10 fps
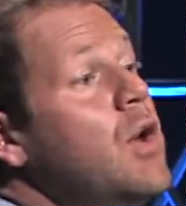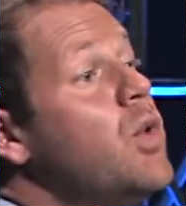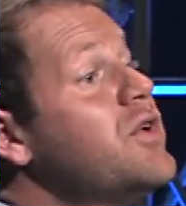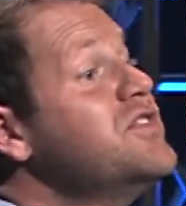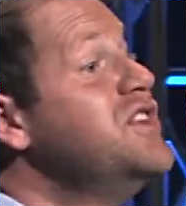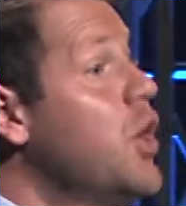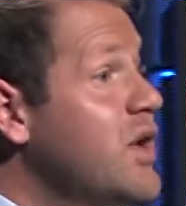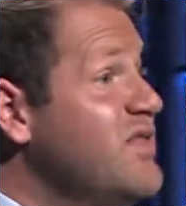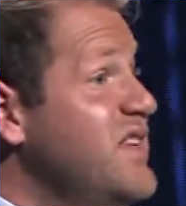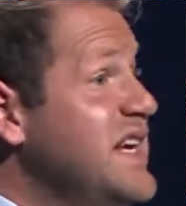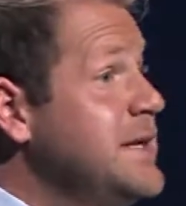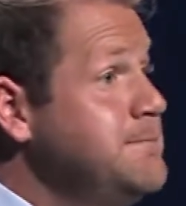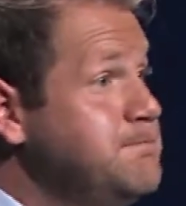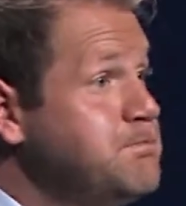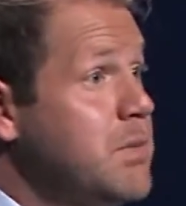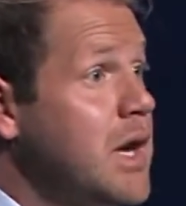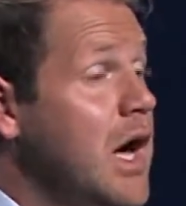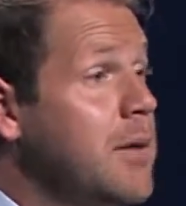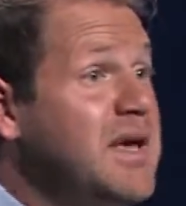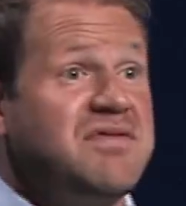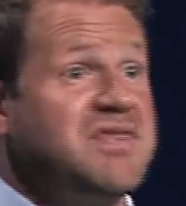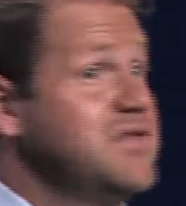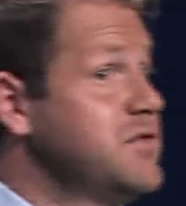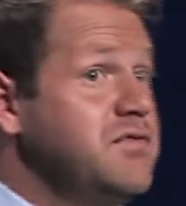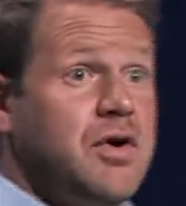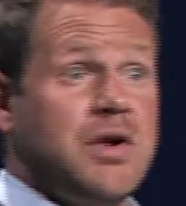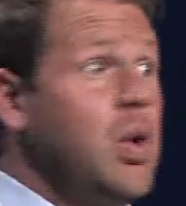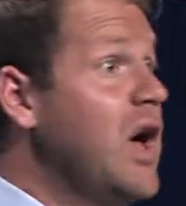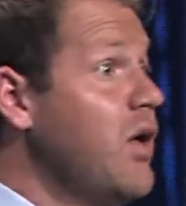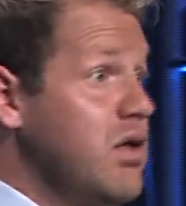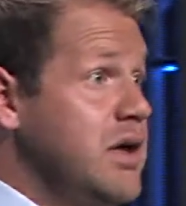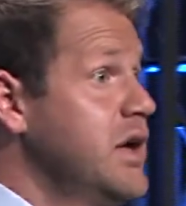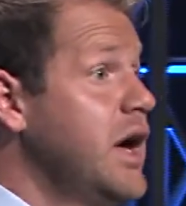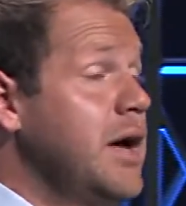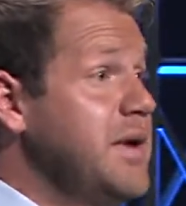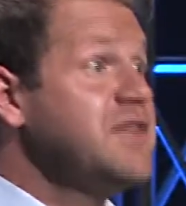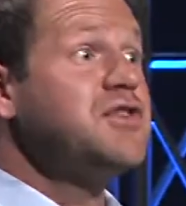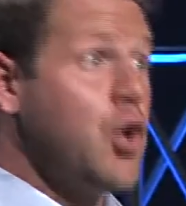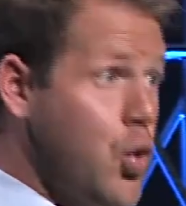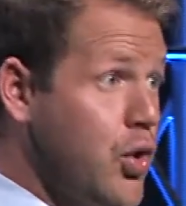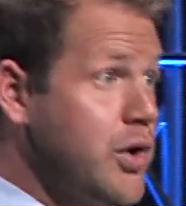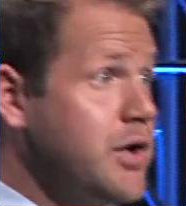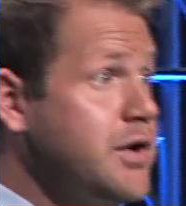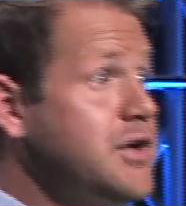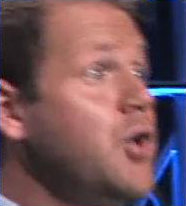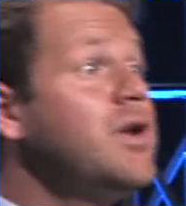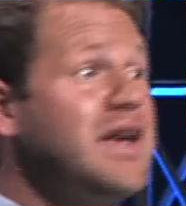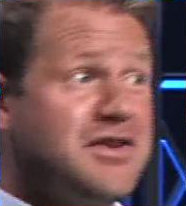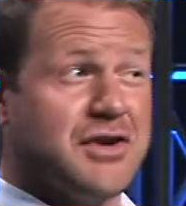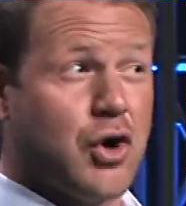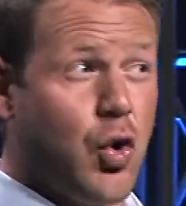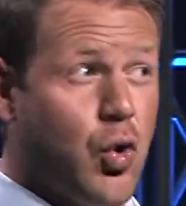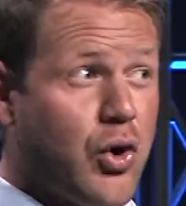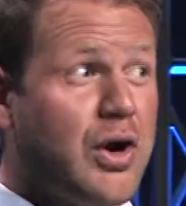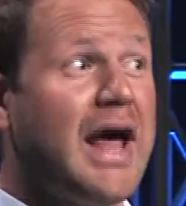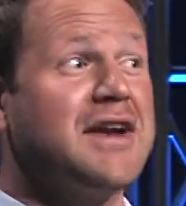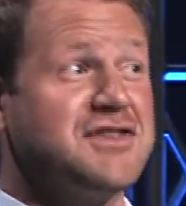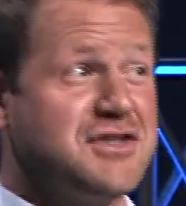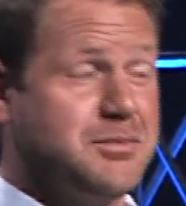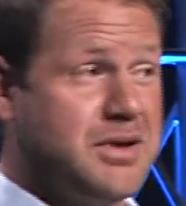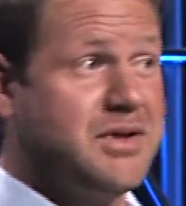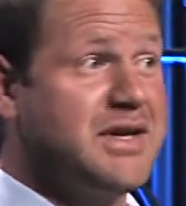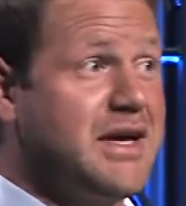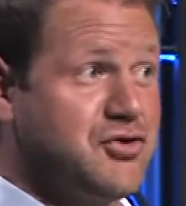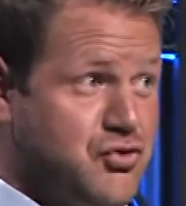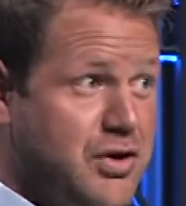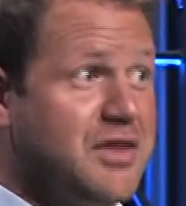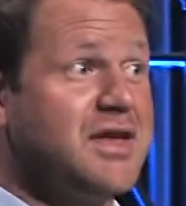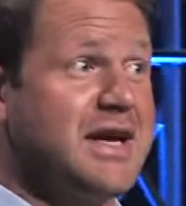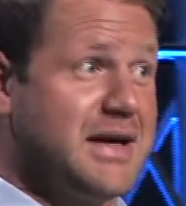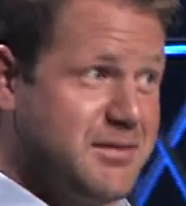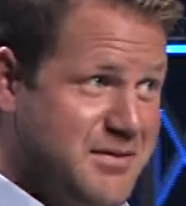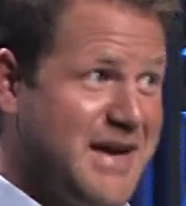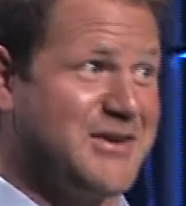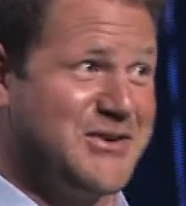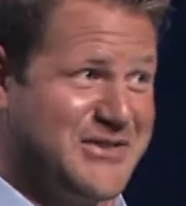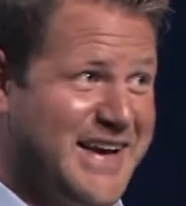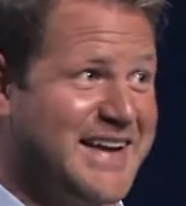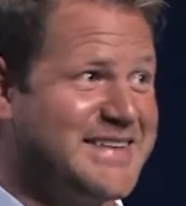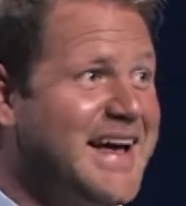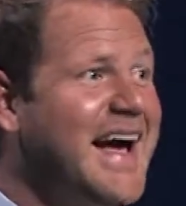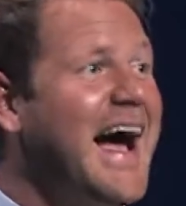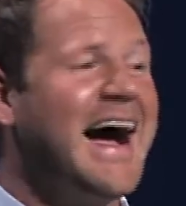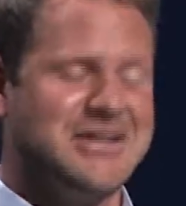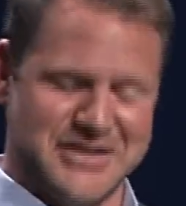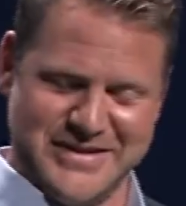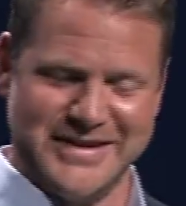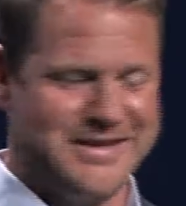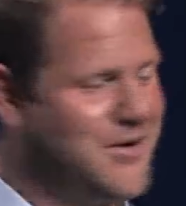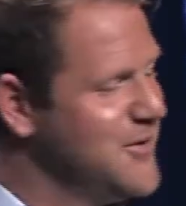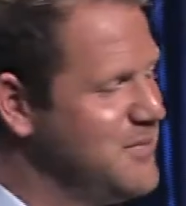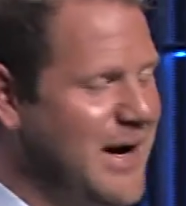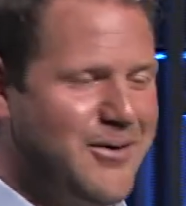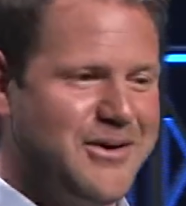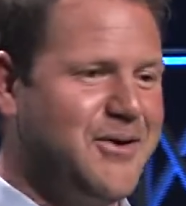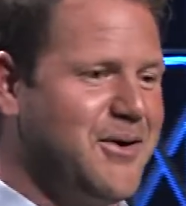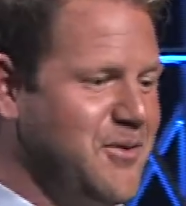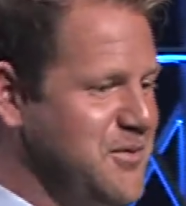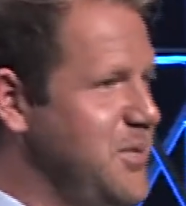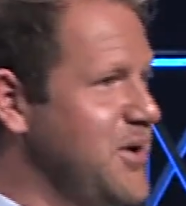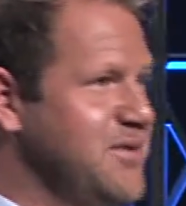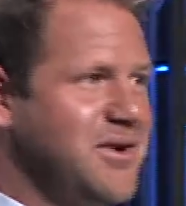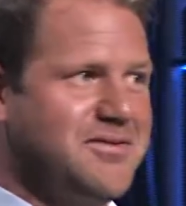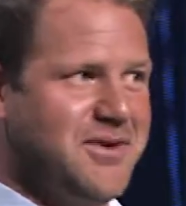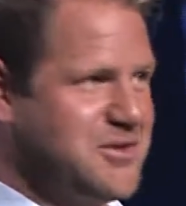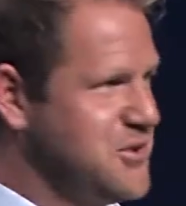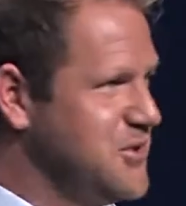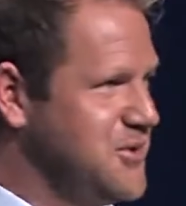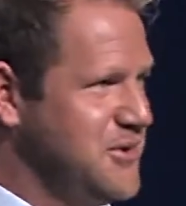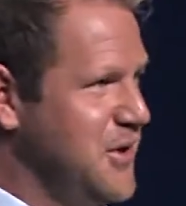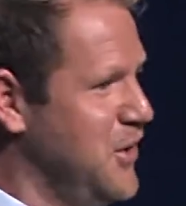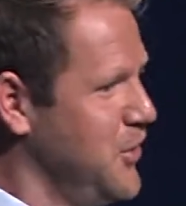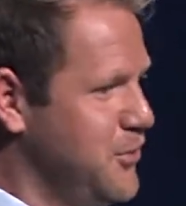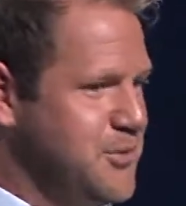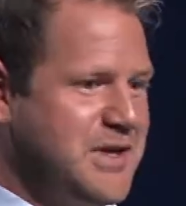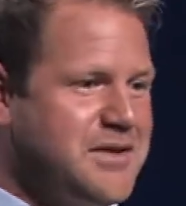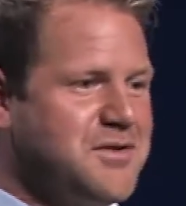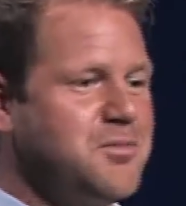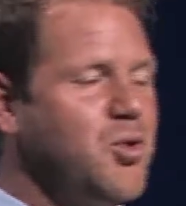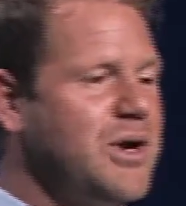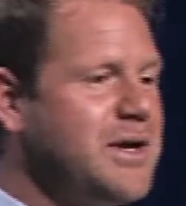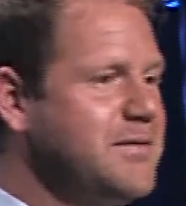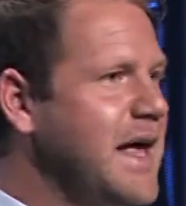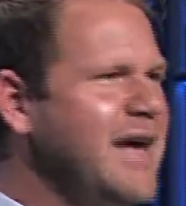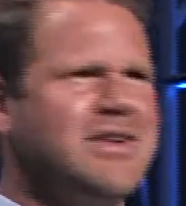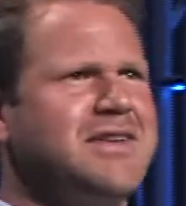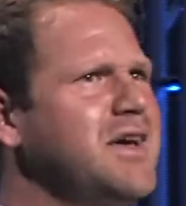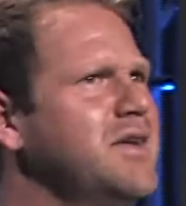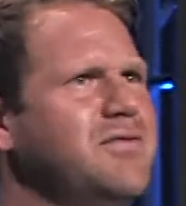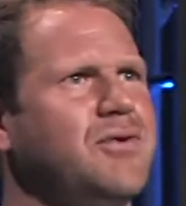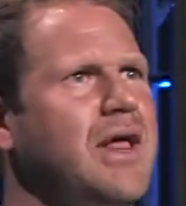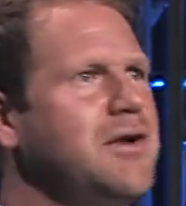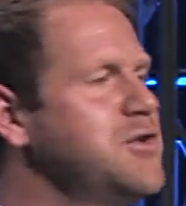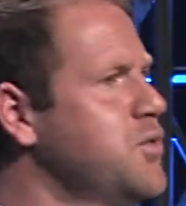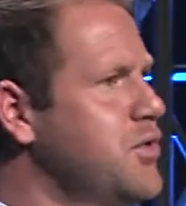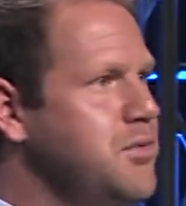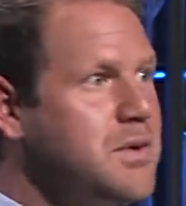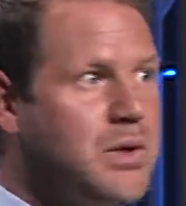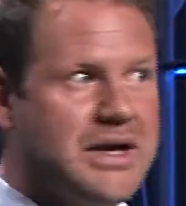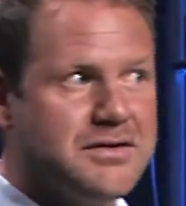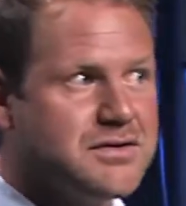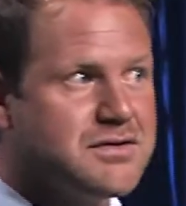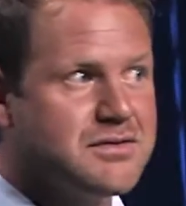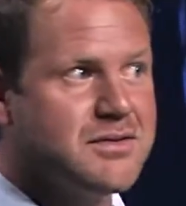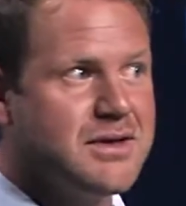Where does yoga fit in? It fits very well. It's core. Yoga is a core and a stability and strengthening exercise. I just did power yoga as part of our functional routine this morning. Haven't done it for like 2 or 3 weeks,